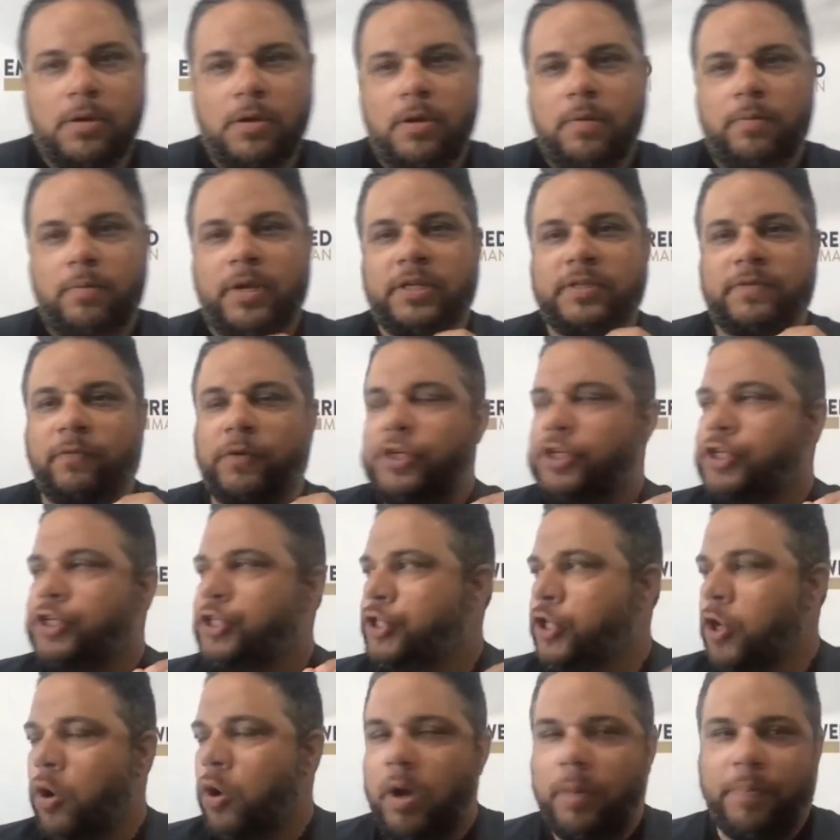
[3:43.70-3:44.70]
Because if we
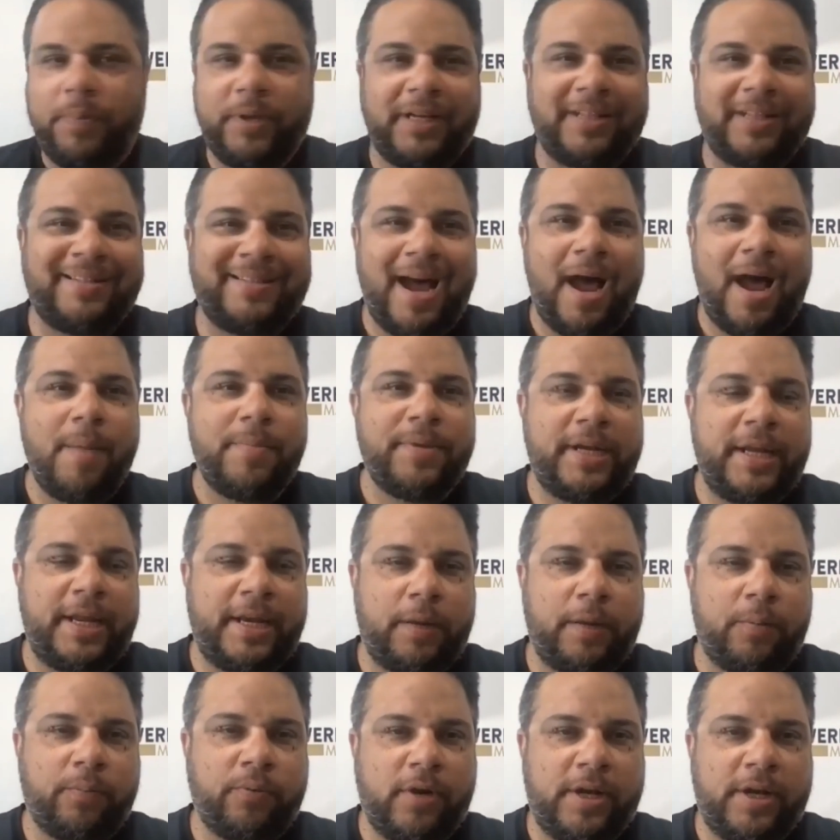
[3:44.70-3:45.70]
show up in a
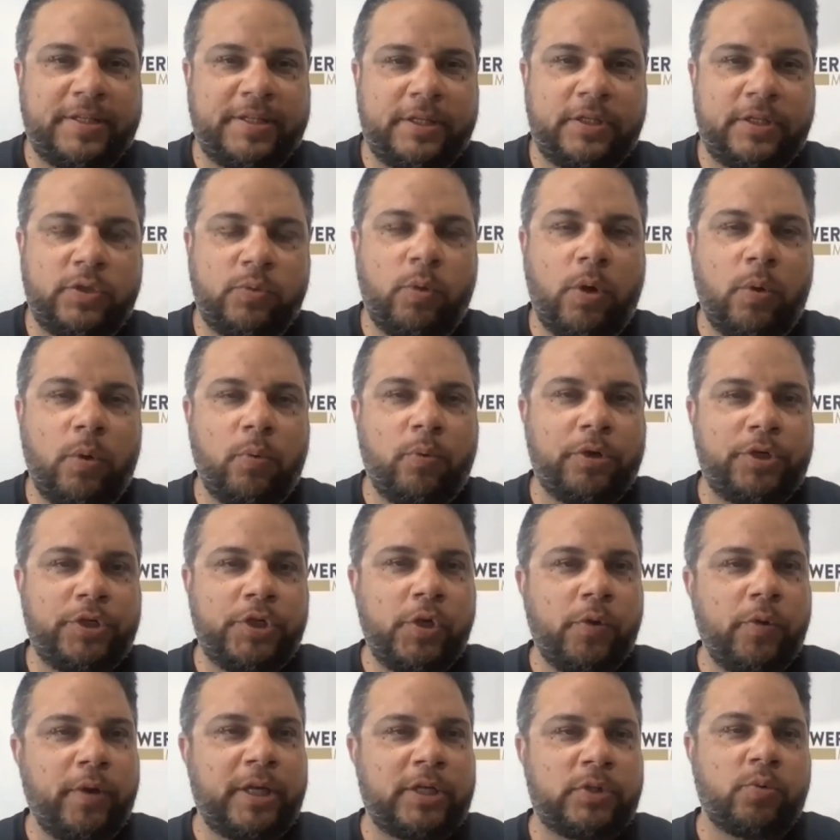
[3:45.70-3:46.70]
dominating presence, what we're
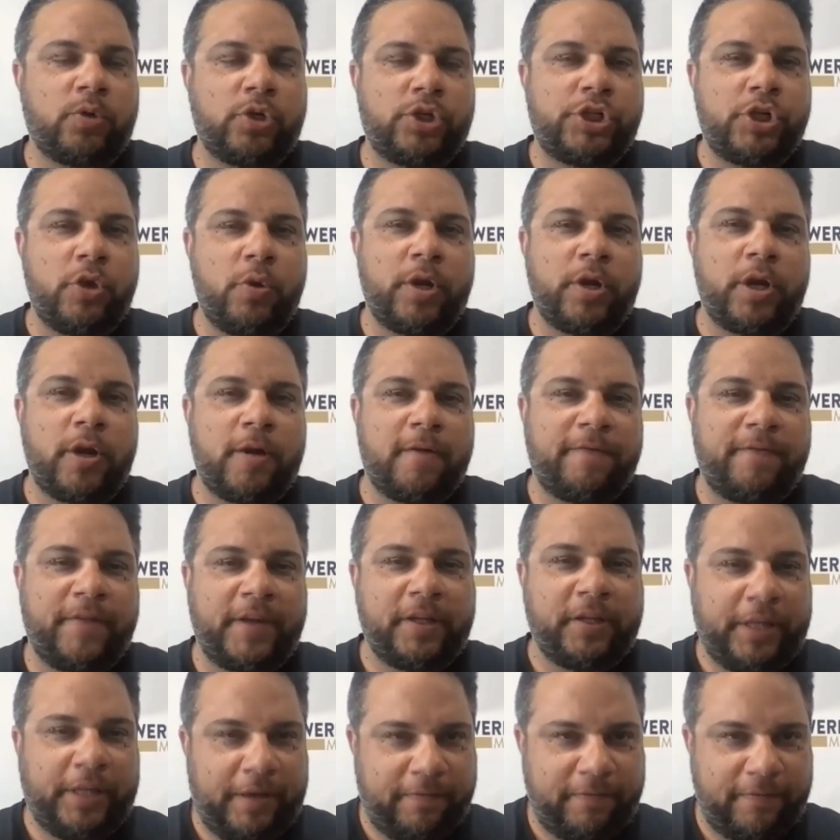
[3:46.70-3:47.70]
doing is we're showing our
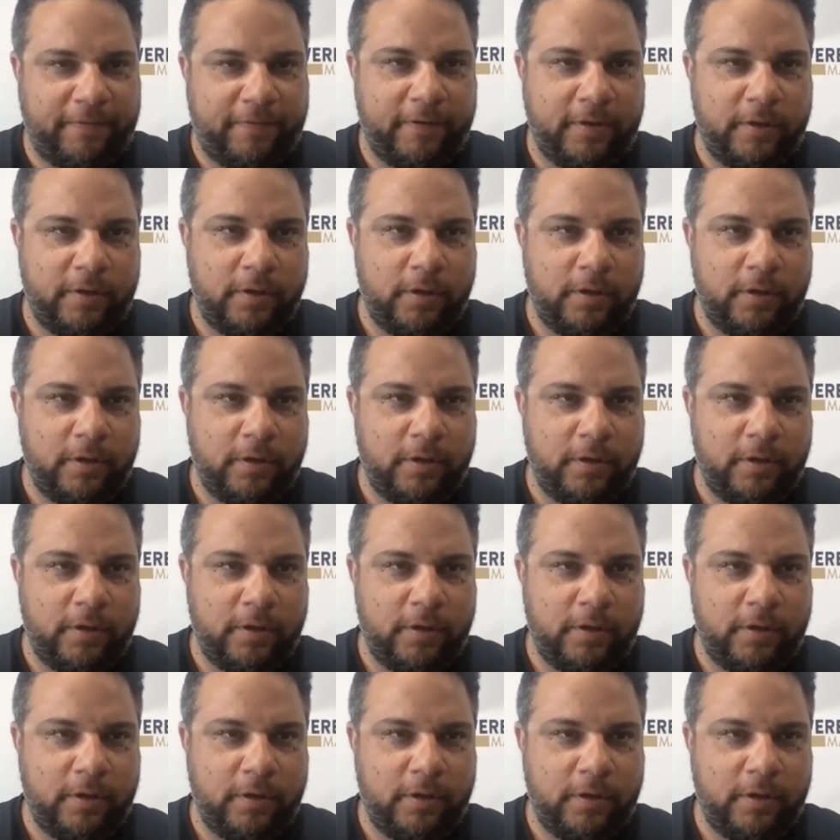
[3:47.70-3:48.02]
fig leaf.